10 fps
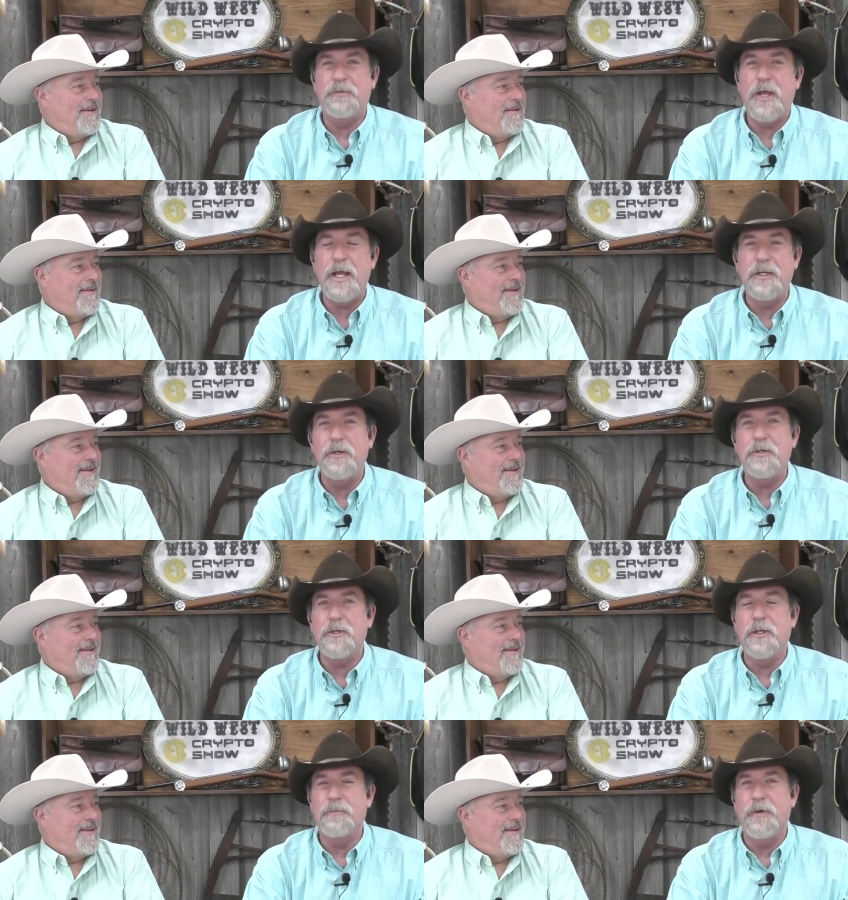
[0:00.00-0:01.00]
Speaker 1: of deciding who
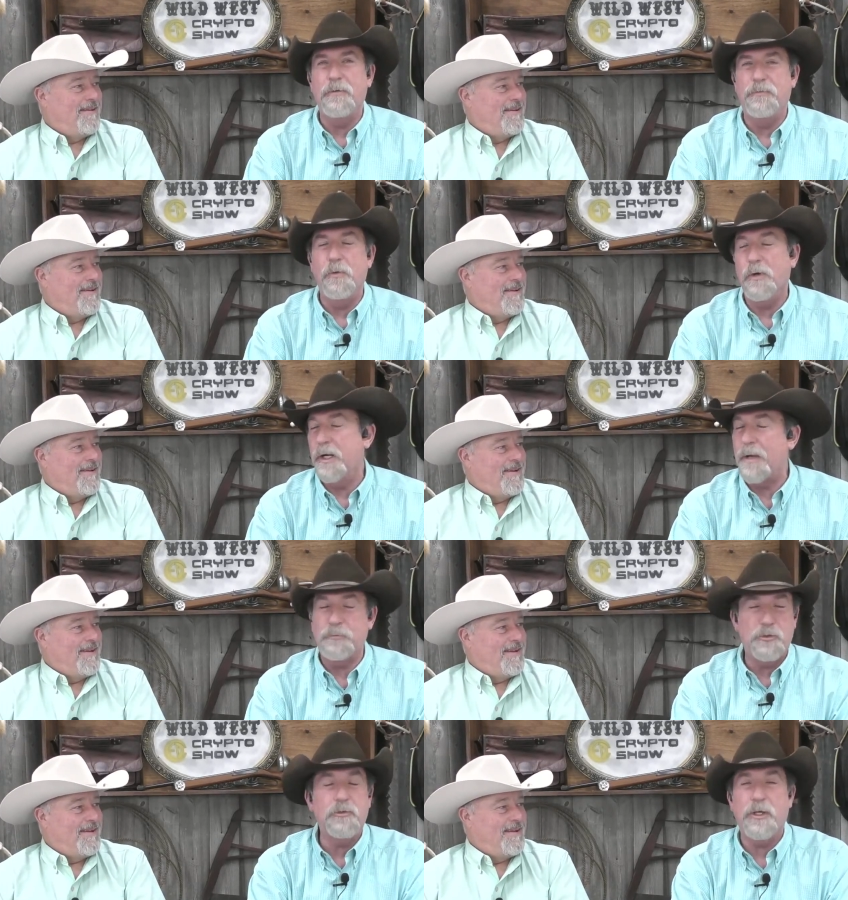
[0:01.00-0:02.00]
you're going to vote for, and
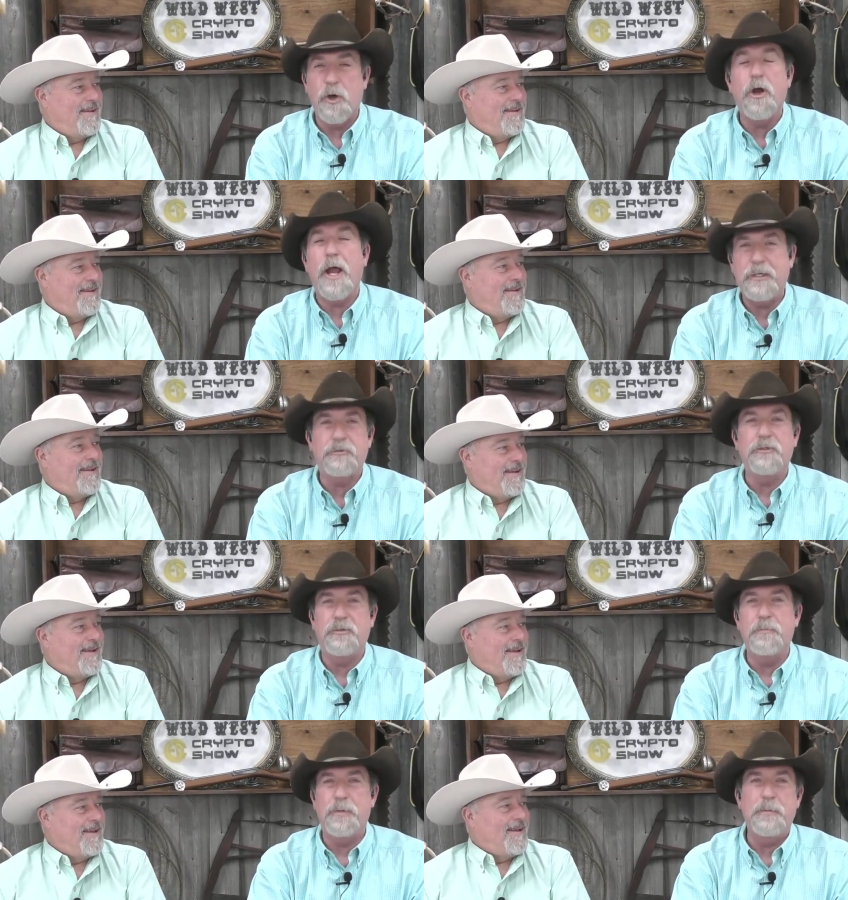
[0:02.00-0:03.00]
I'm sure there are actually
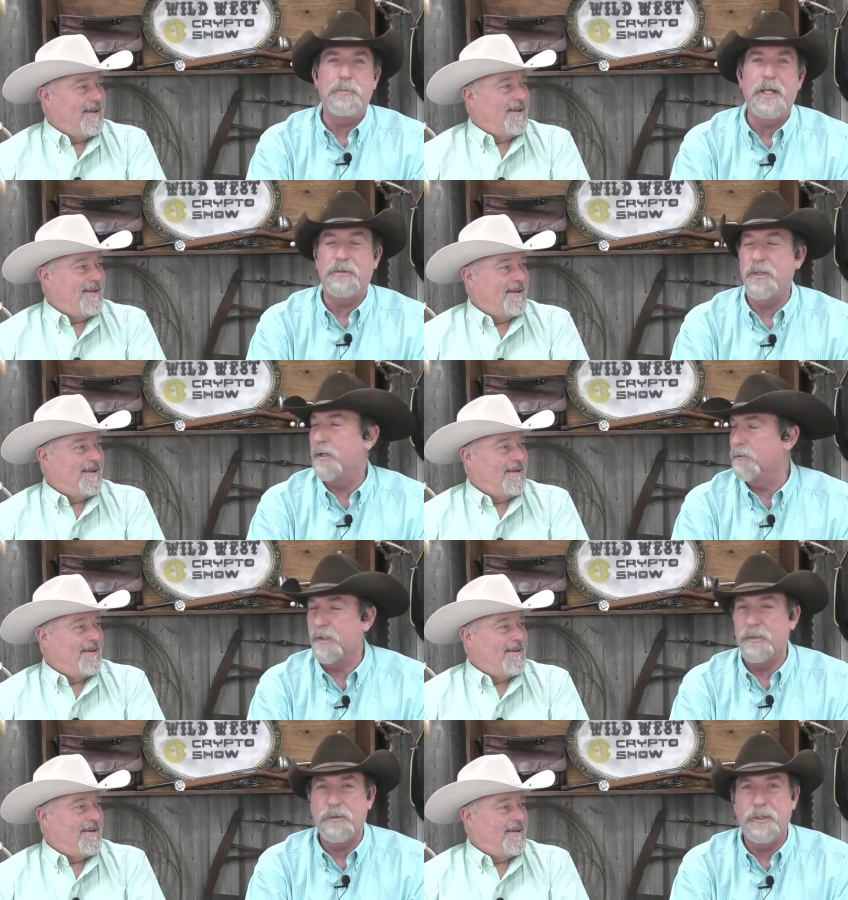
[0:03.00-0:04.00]
some people out there
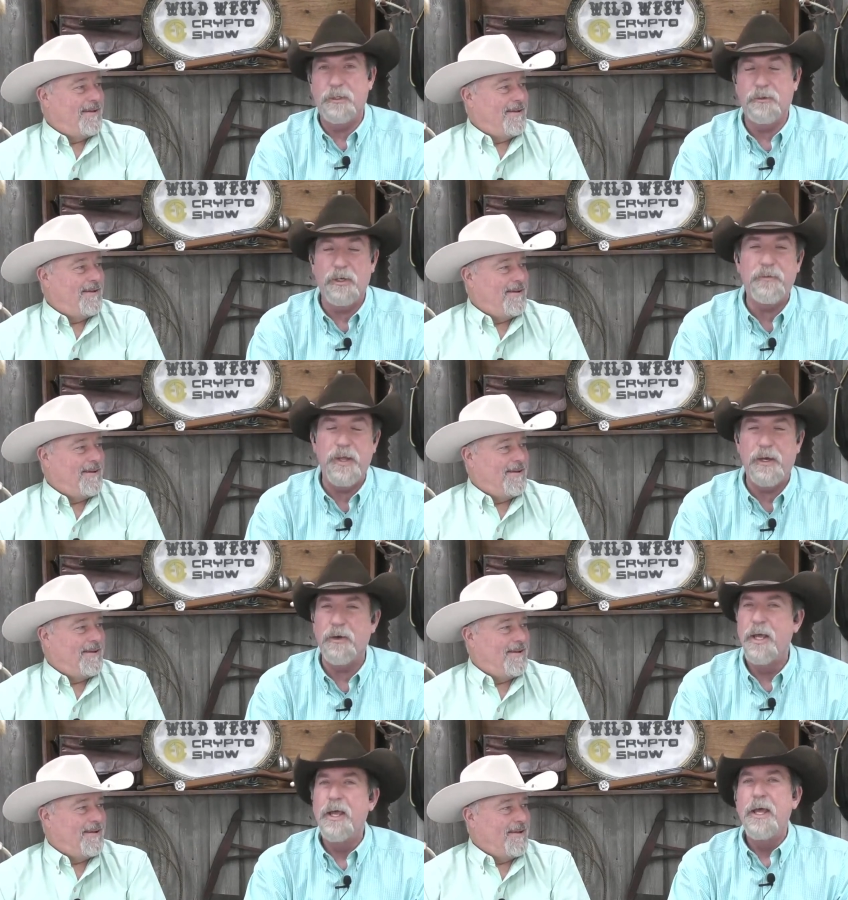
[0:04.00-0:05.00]
that that are in
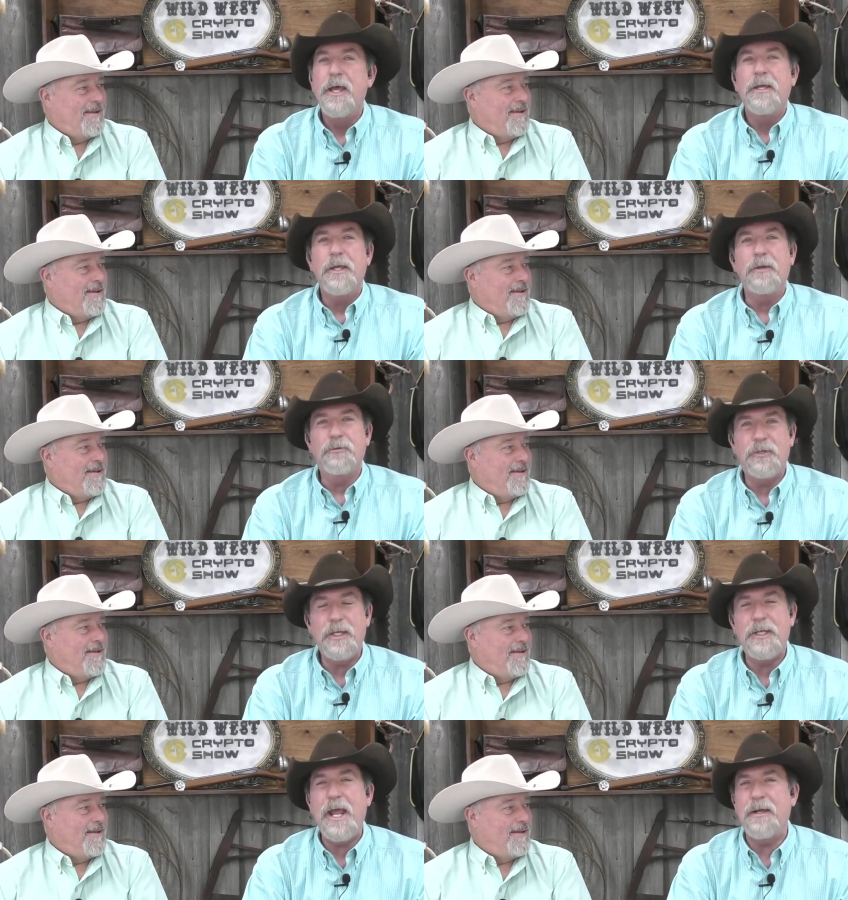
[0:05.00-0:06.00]
there. You know,
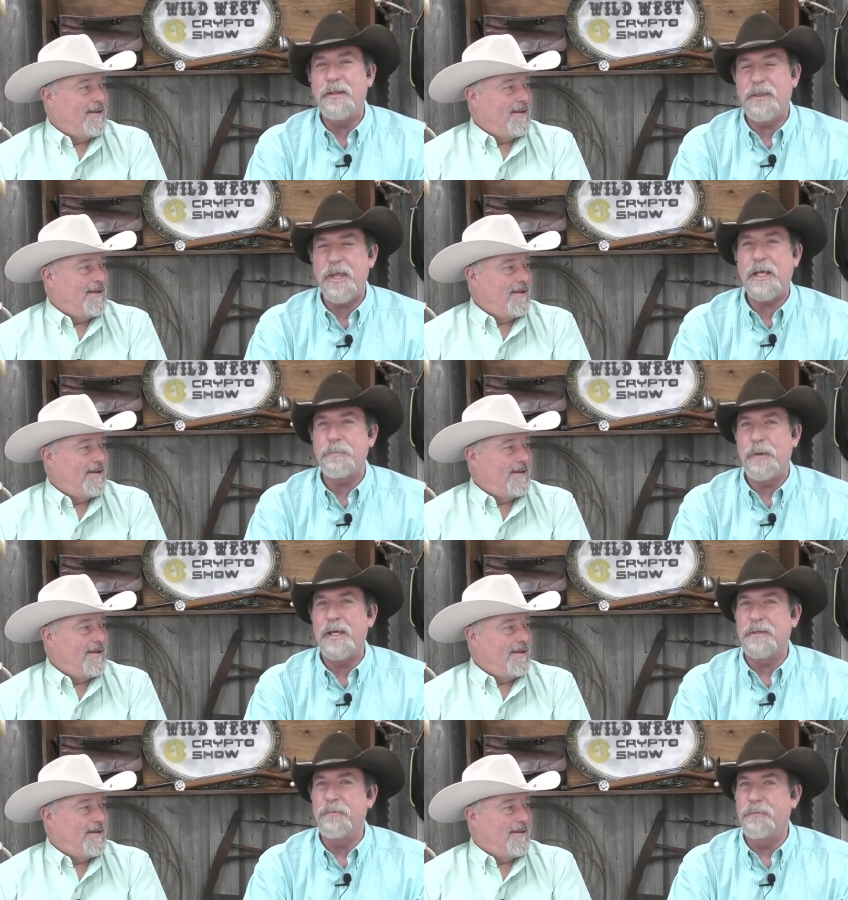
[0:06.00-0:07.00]
sit down and think
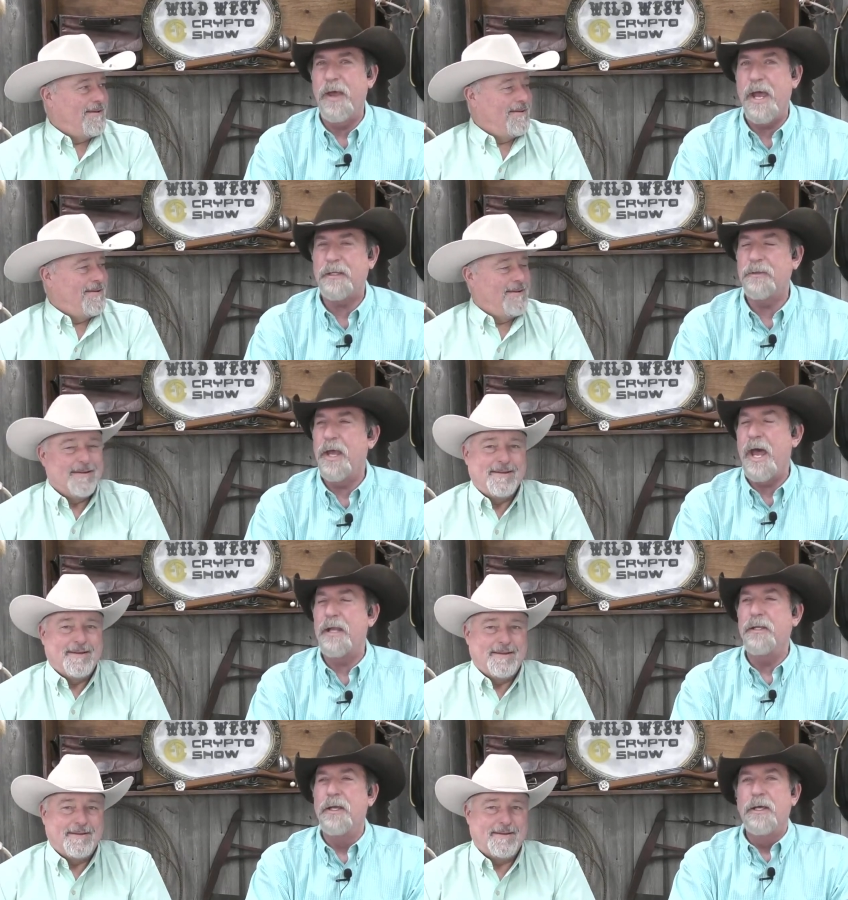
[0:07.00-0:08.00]
about the fact
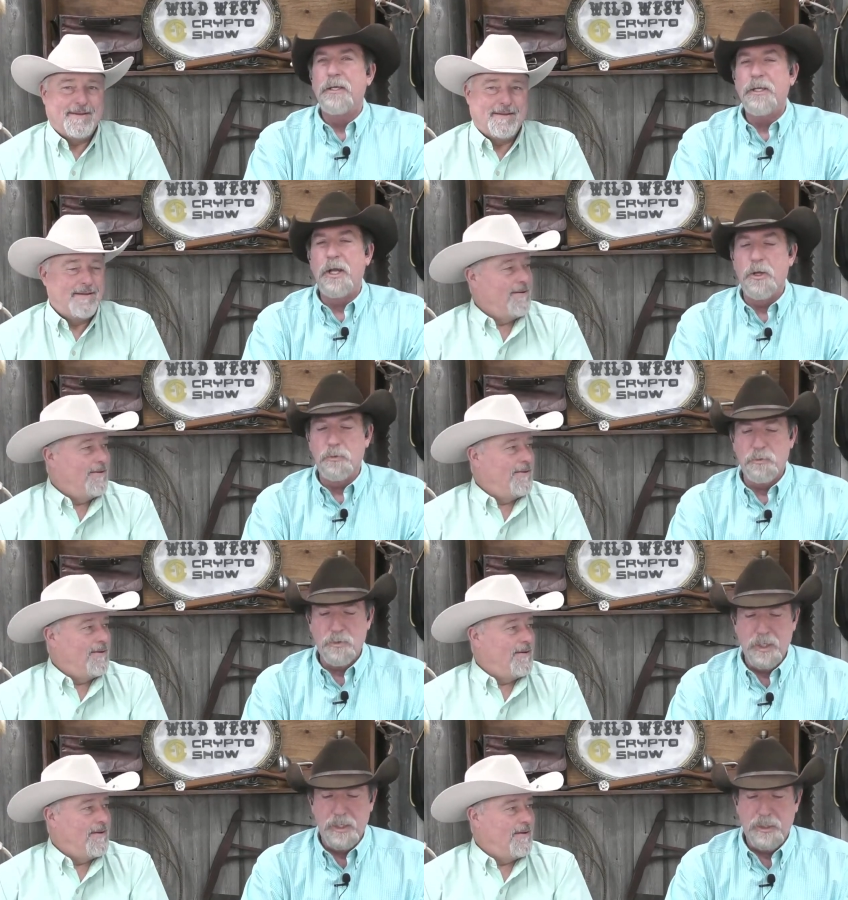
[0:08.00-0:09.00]
that you know
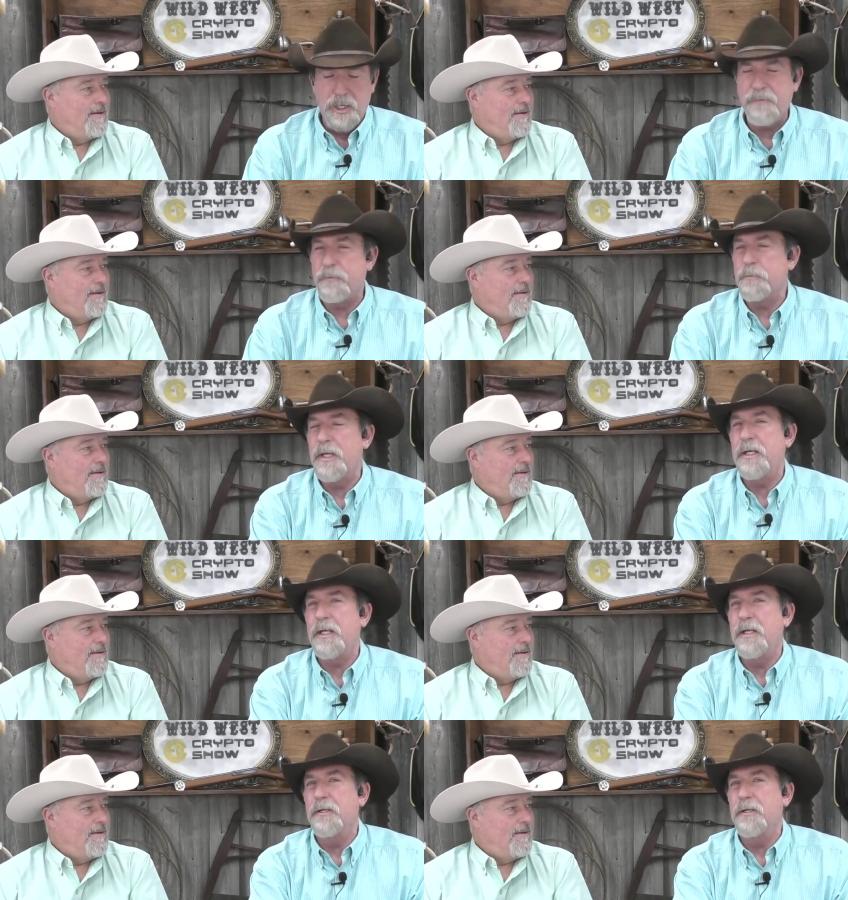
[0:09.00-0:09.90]
the government